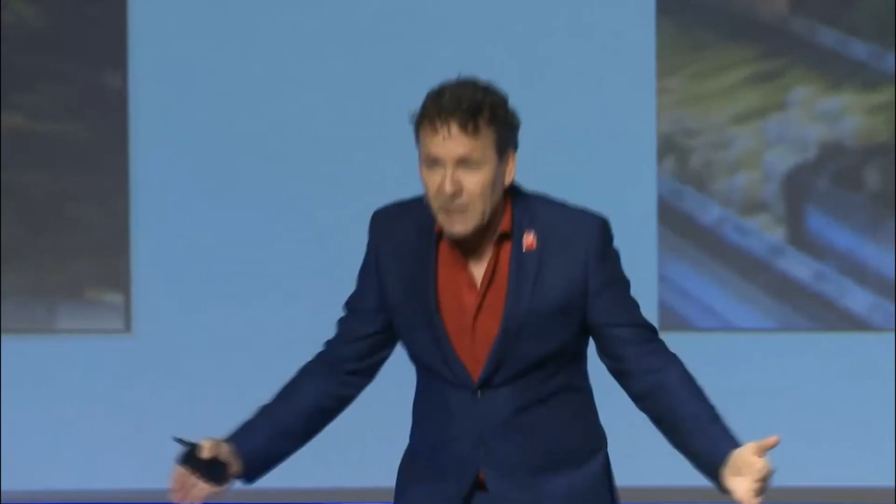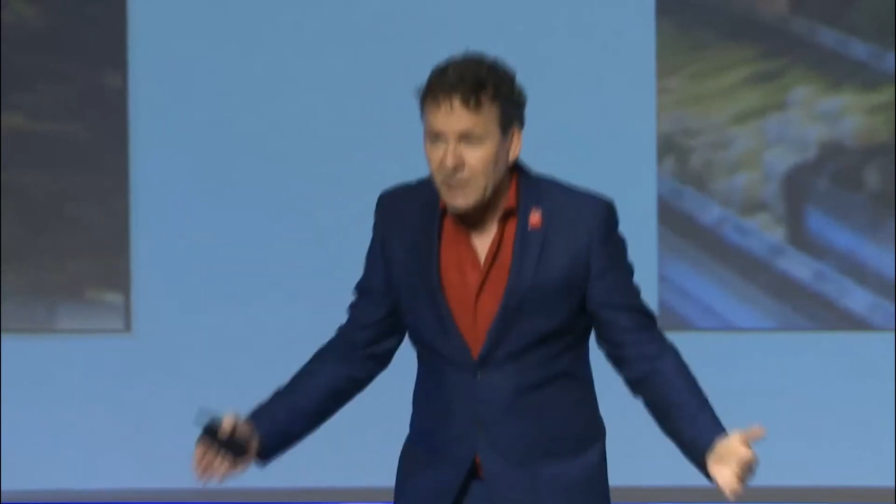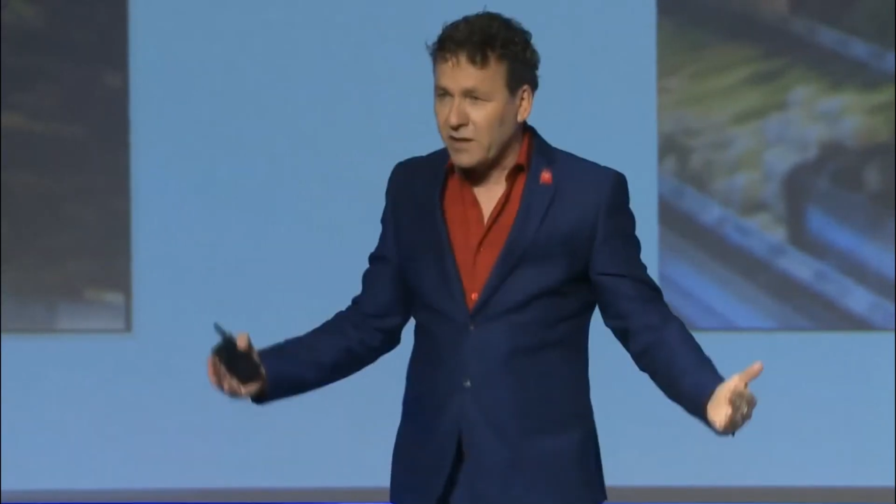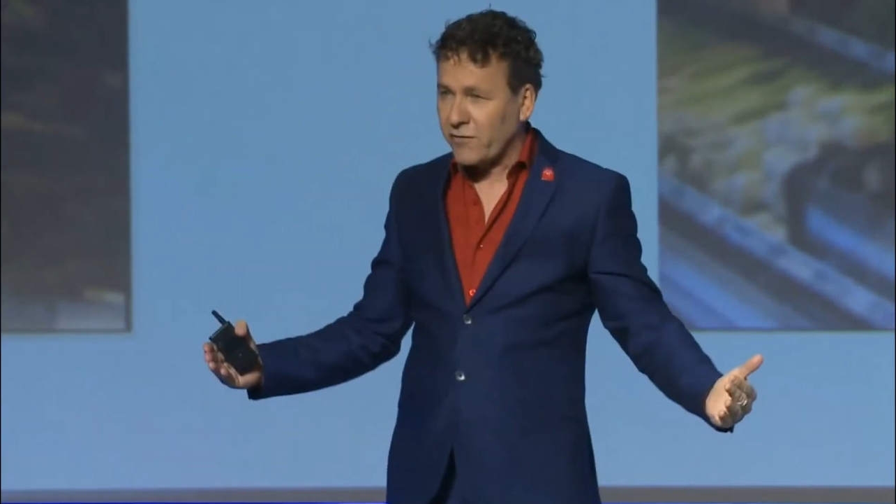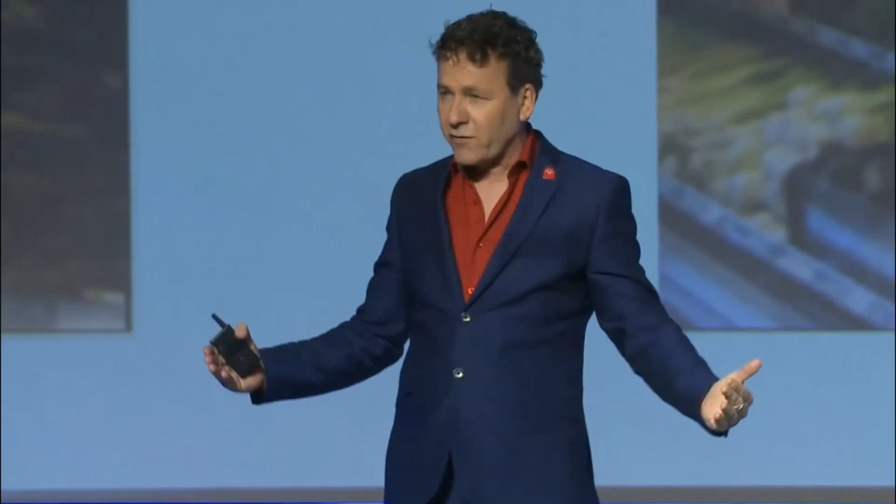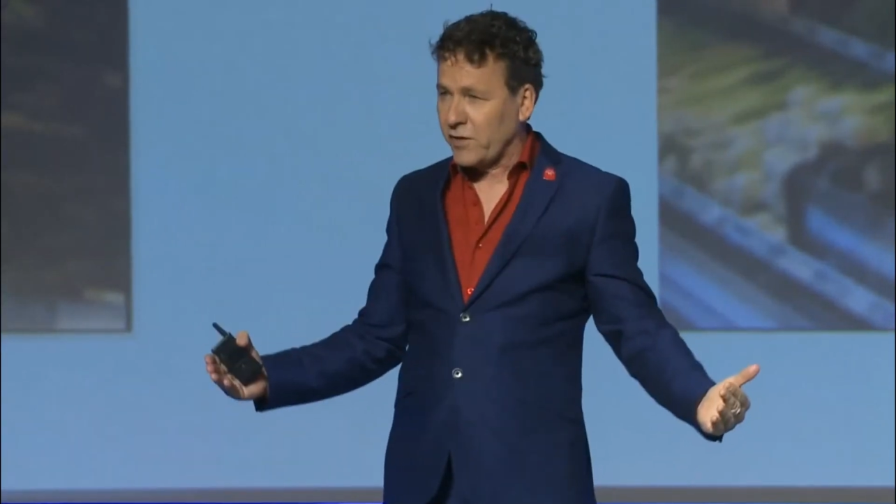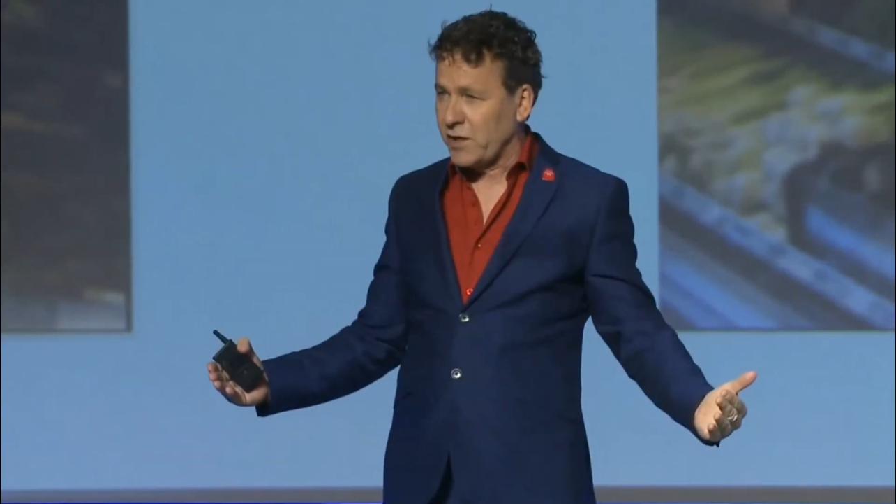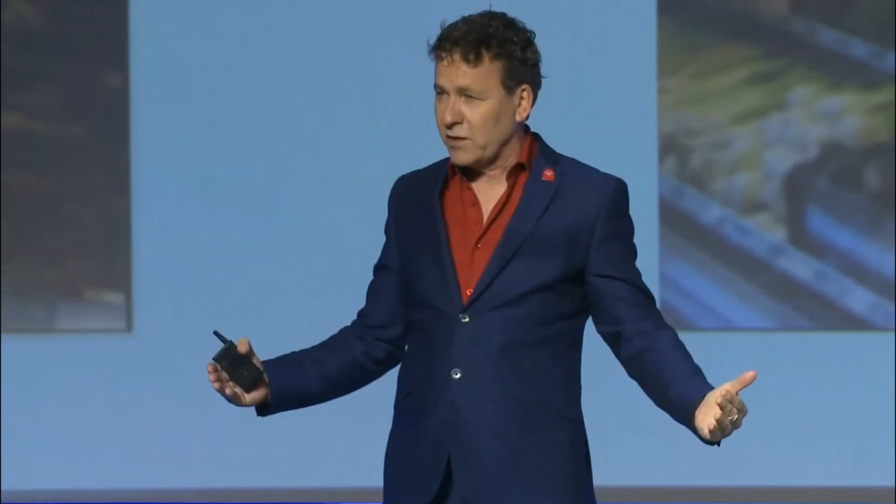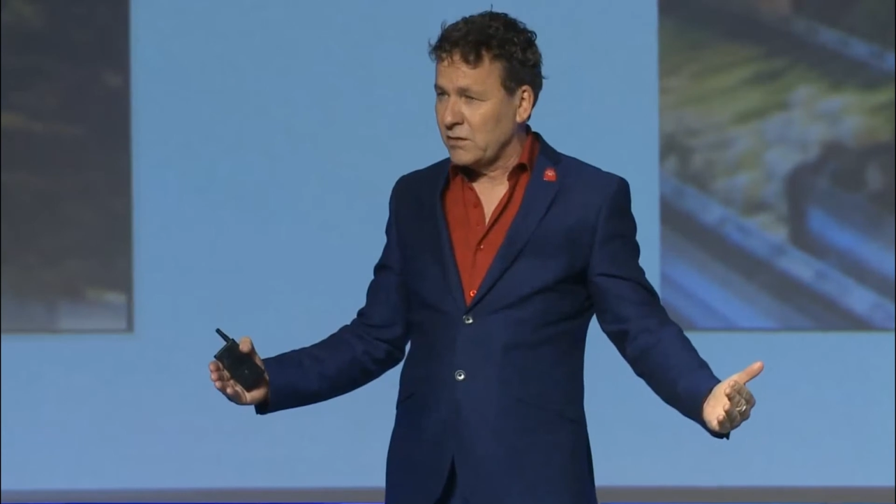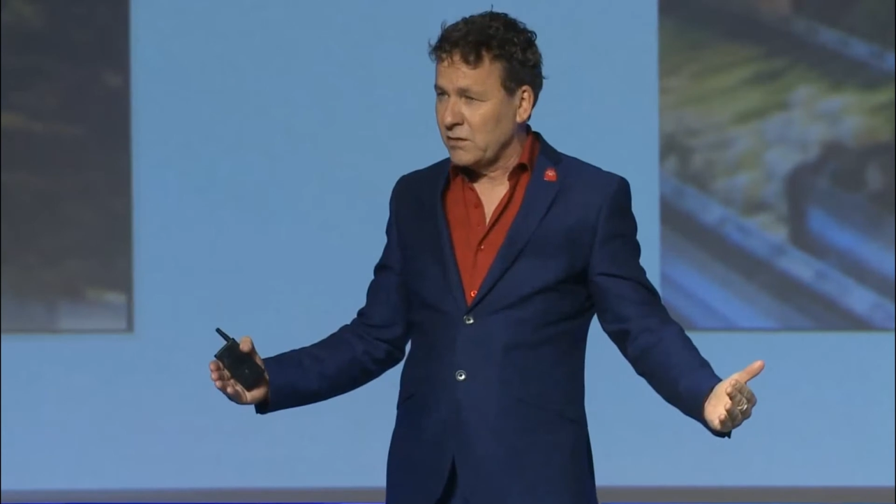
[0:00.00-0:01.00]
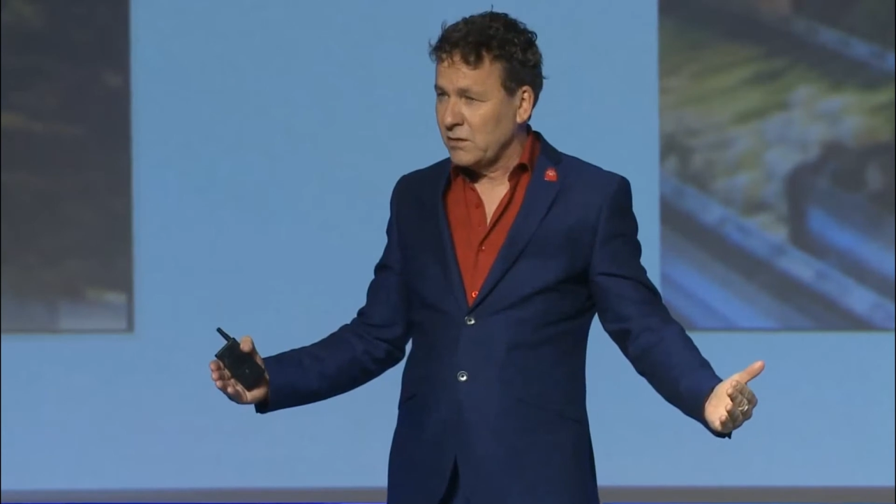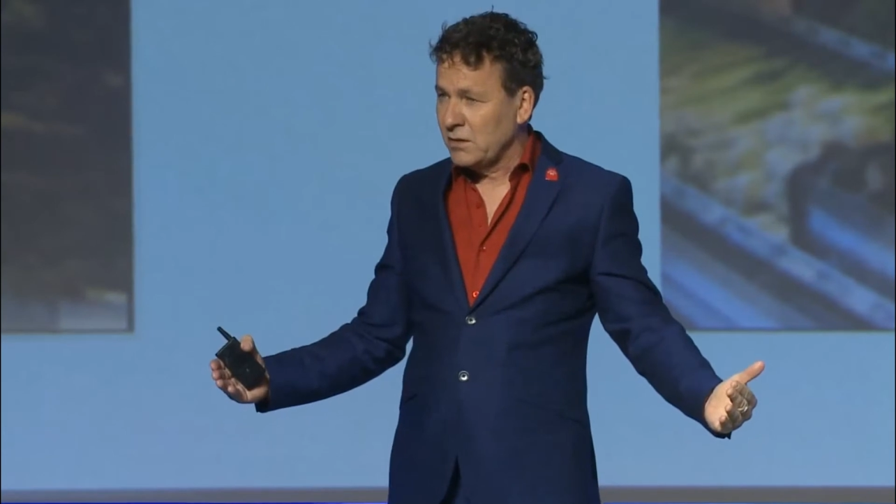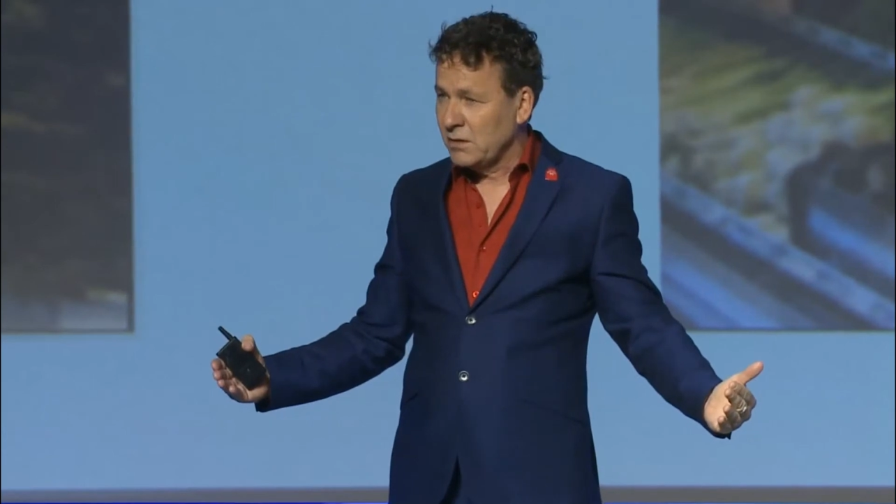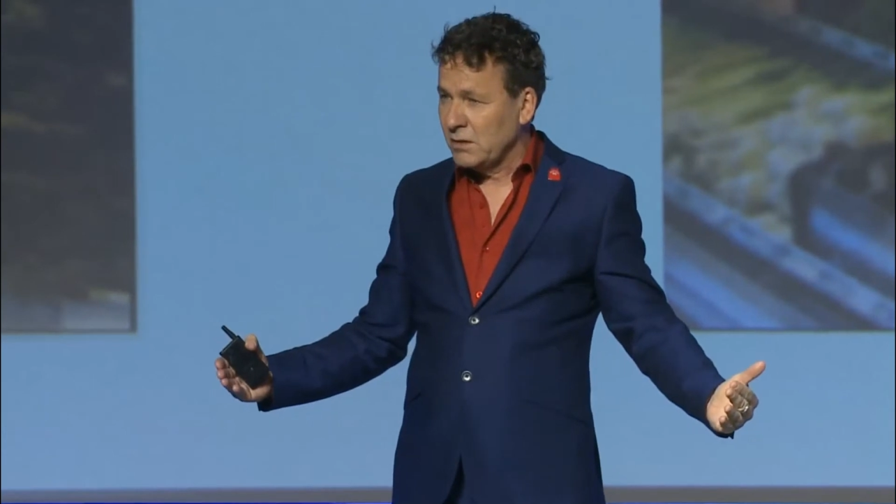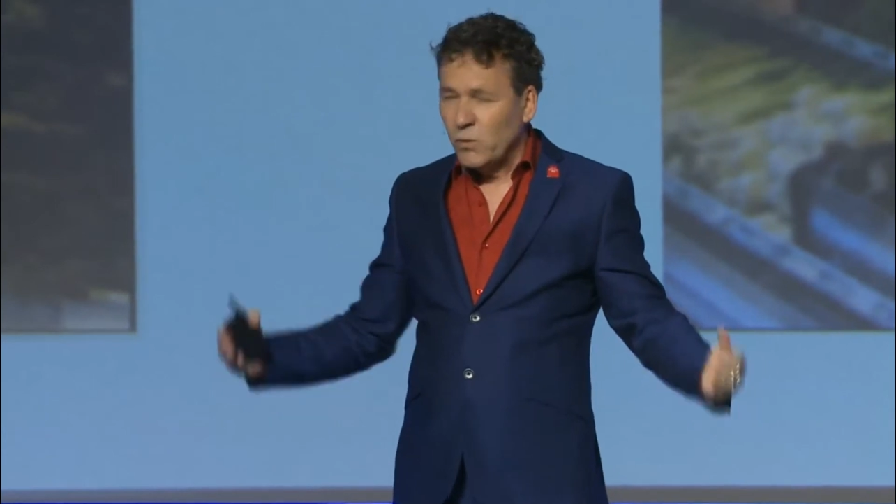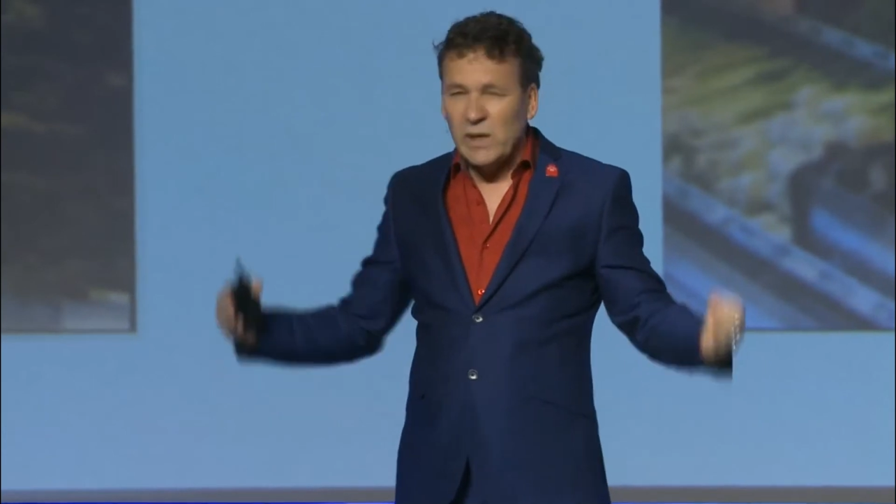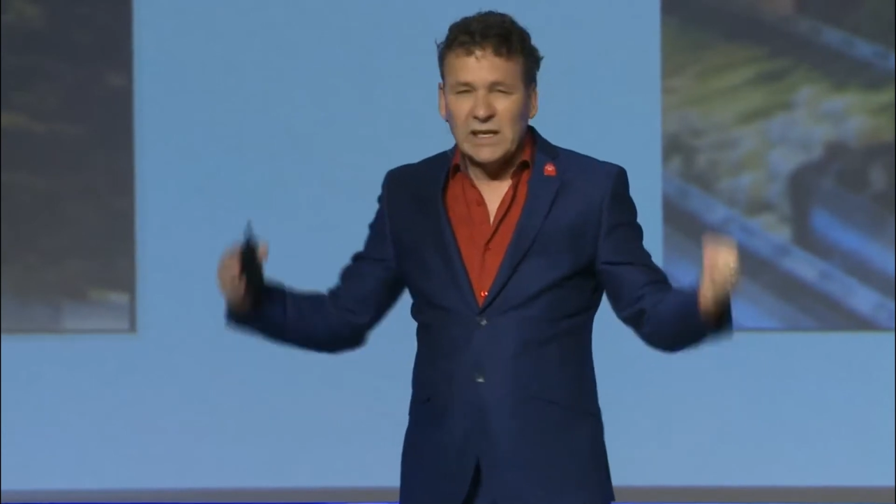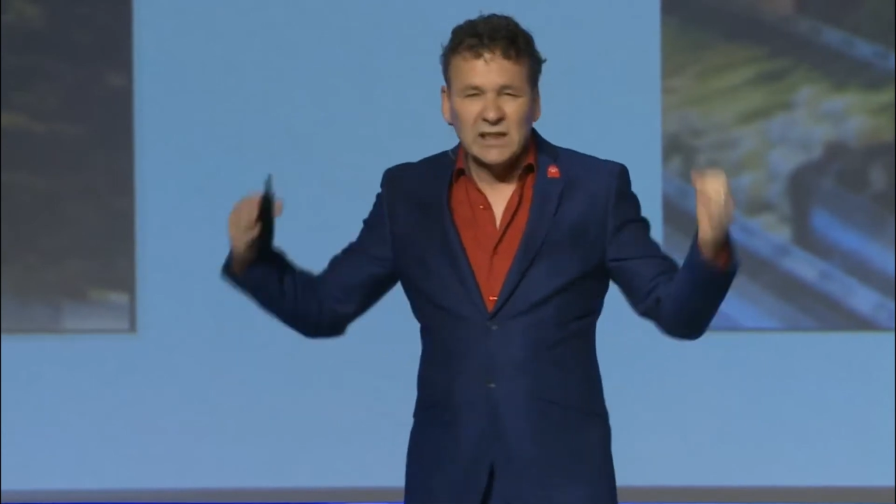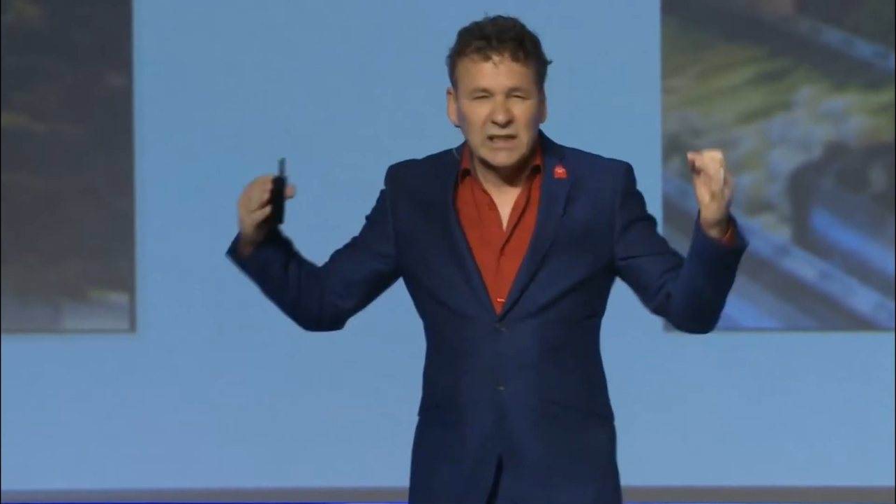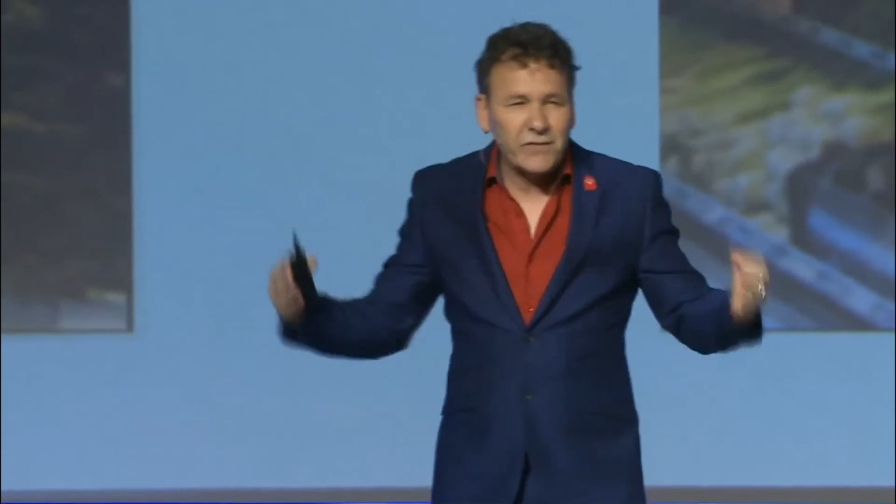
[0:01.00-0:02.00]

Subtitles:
it for you. We live it,